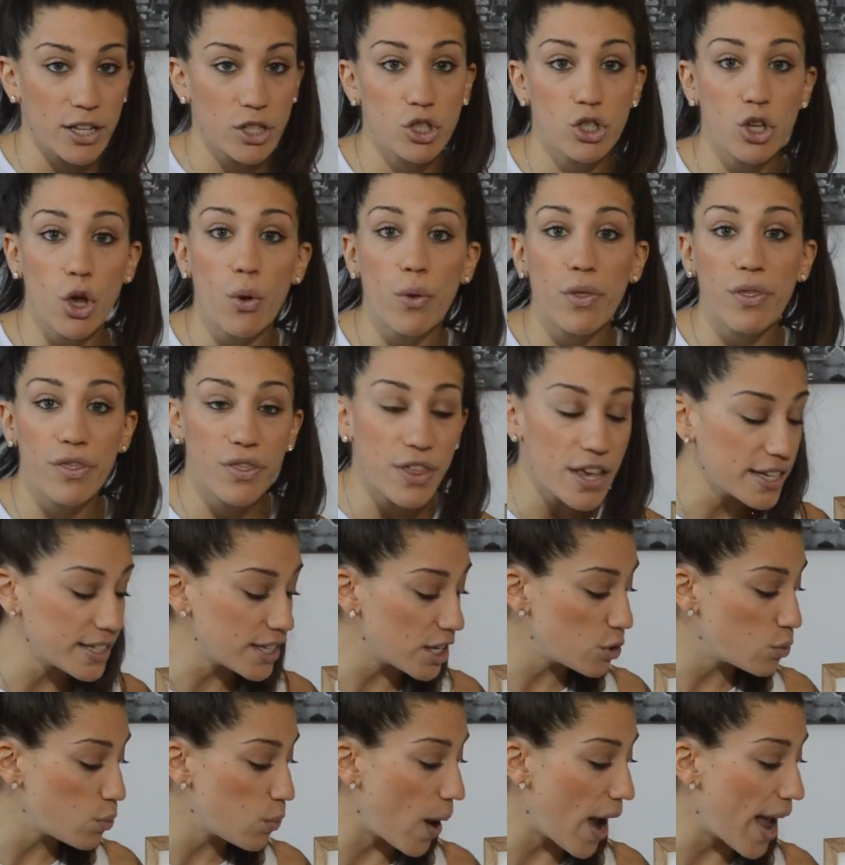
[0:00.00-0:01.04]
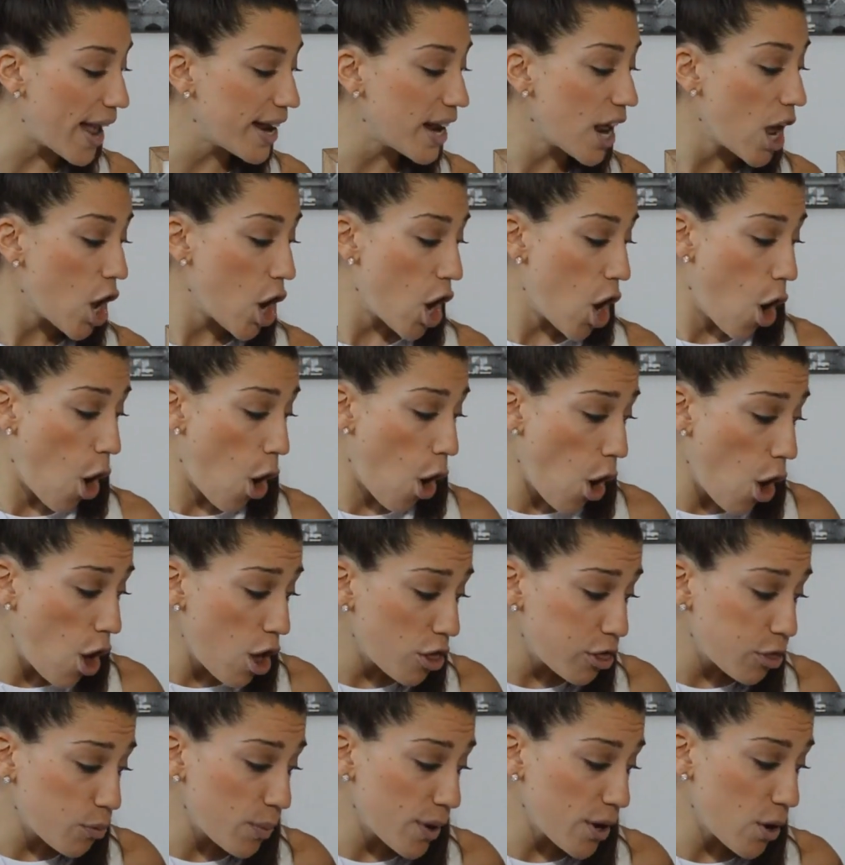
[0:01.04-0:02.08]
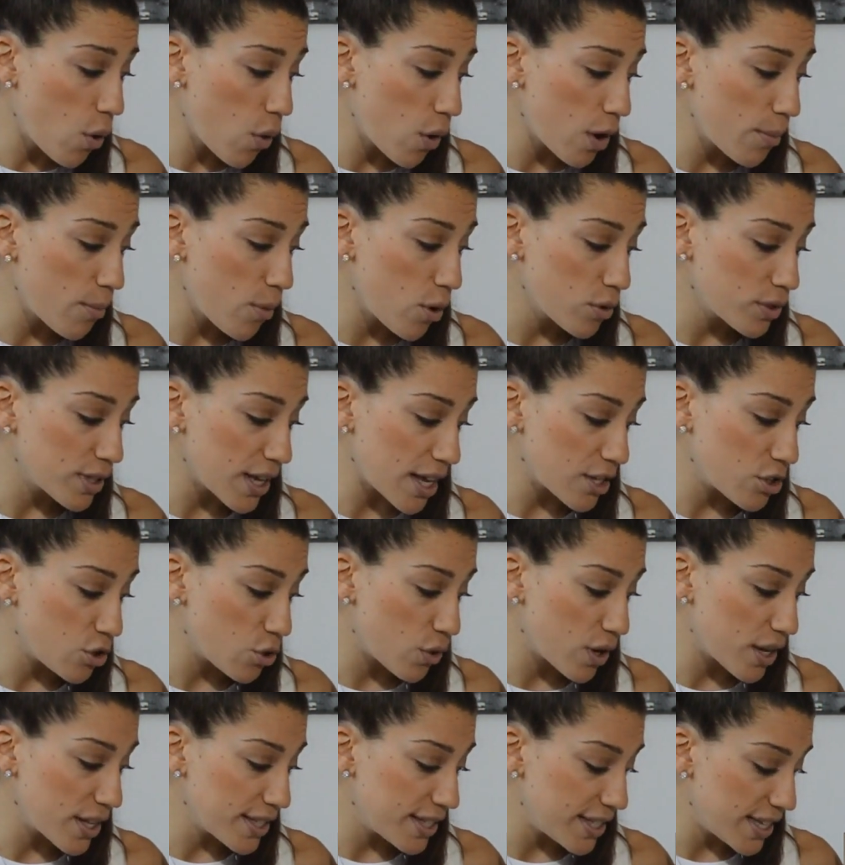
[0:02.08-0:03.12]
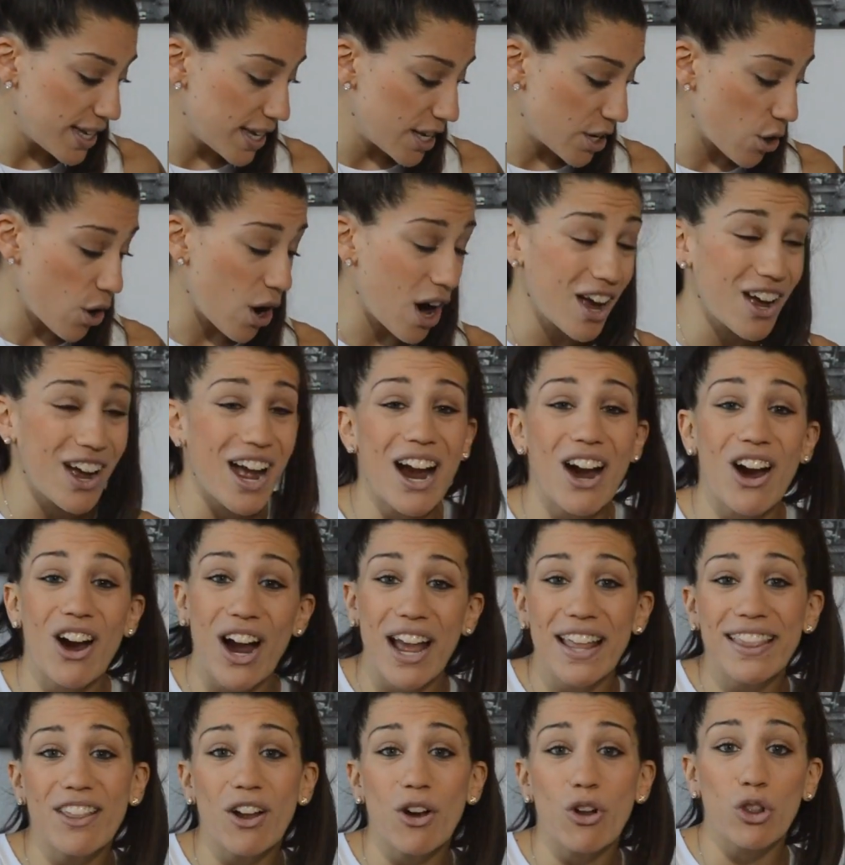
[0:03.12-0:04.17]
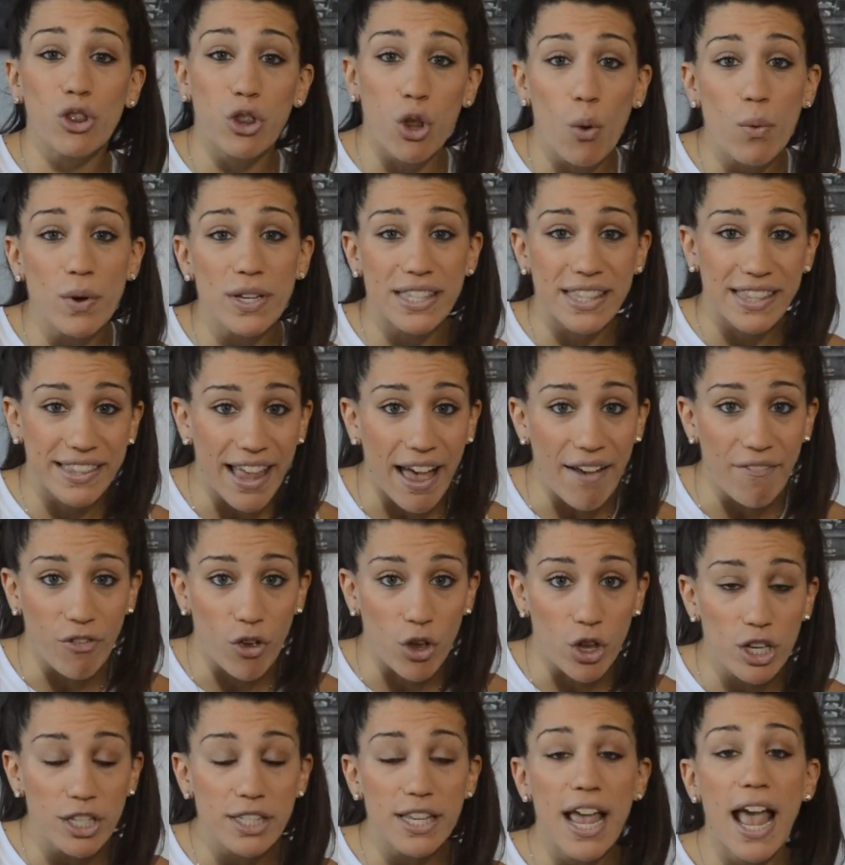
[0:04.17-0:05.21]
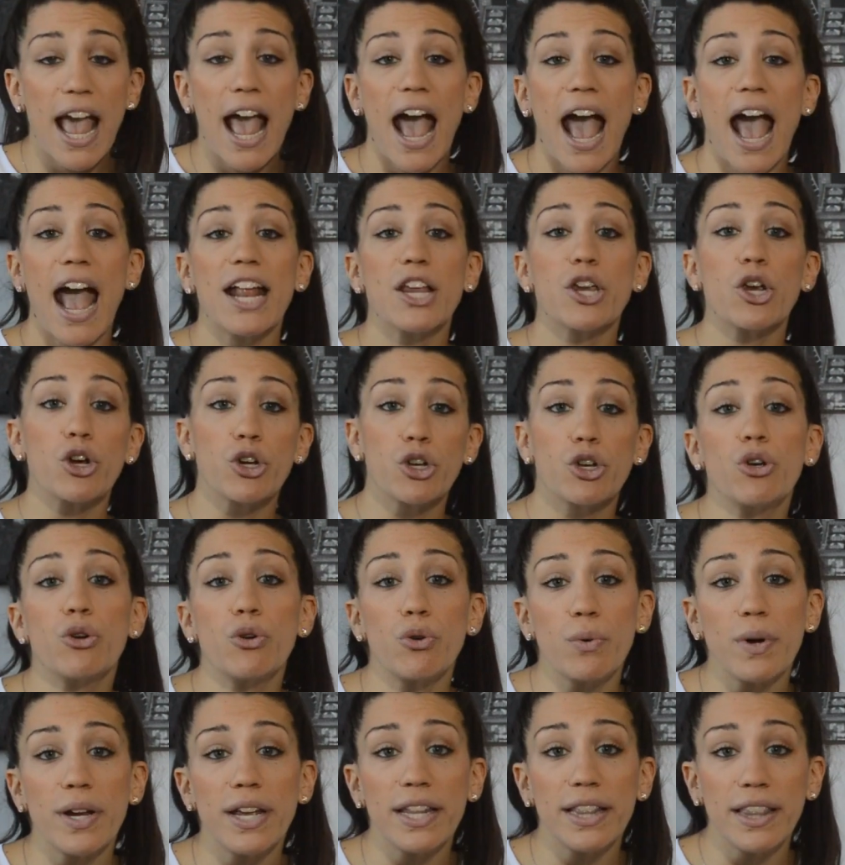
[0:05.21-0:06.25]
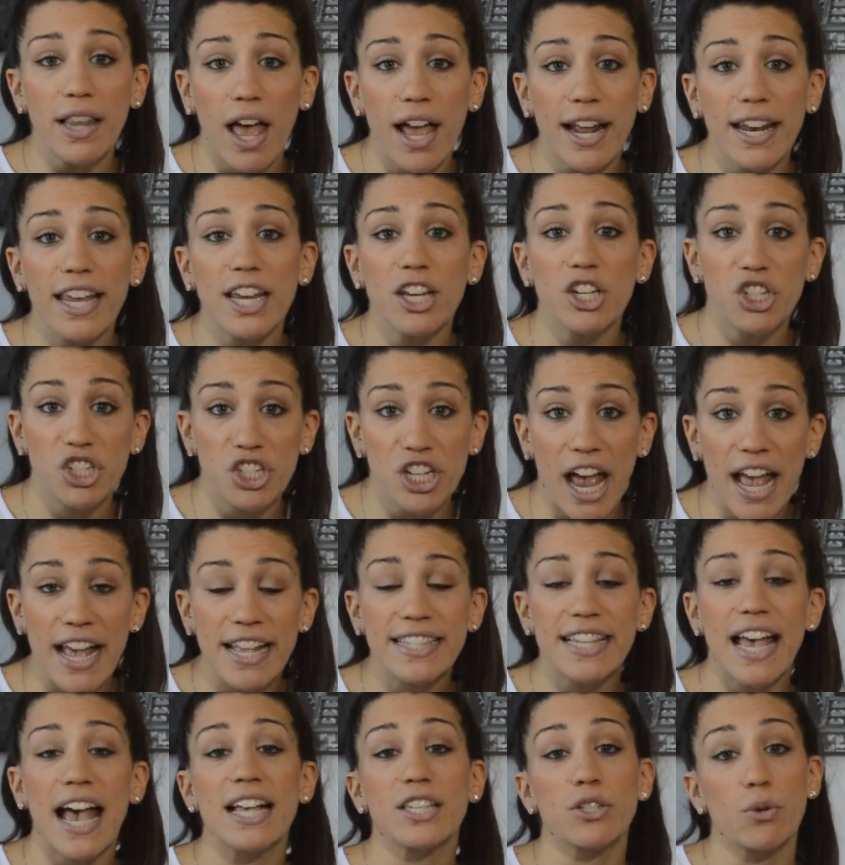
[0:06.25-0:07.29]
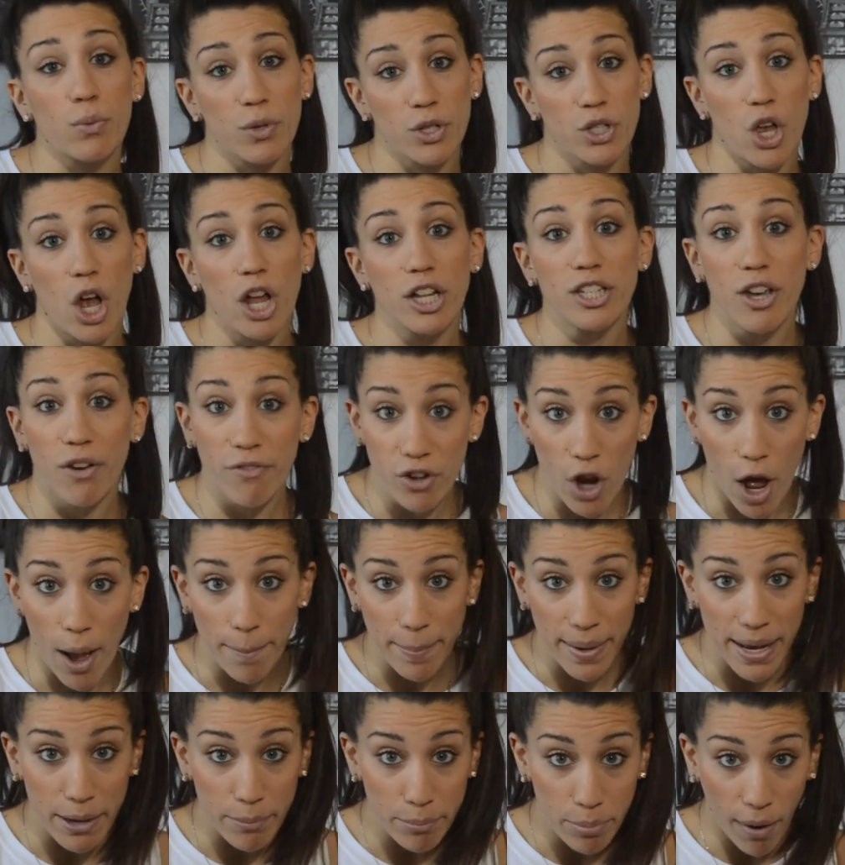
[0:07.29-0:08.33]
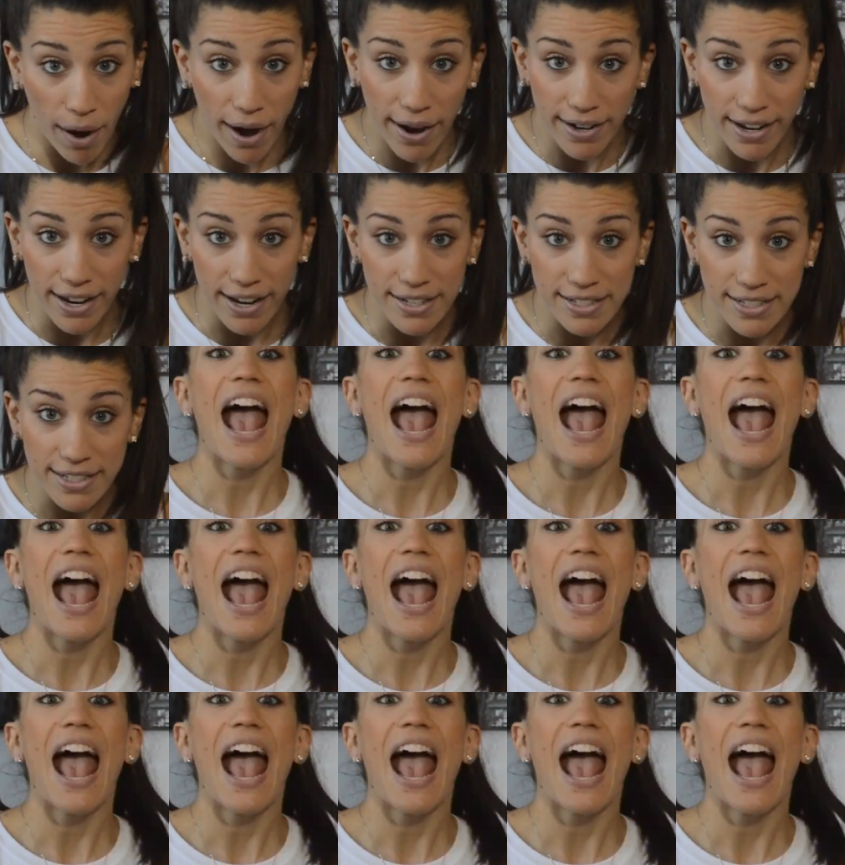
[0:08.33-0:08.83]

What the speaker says: So this is when all 3 hormones, as you can see here, are at their lowest levels, and your uterine lining sheds as a result of not being pregnant.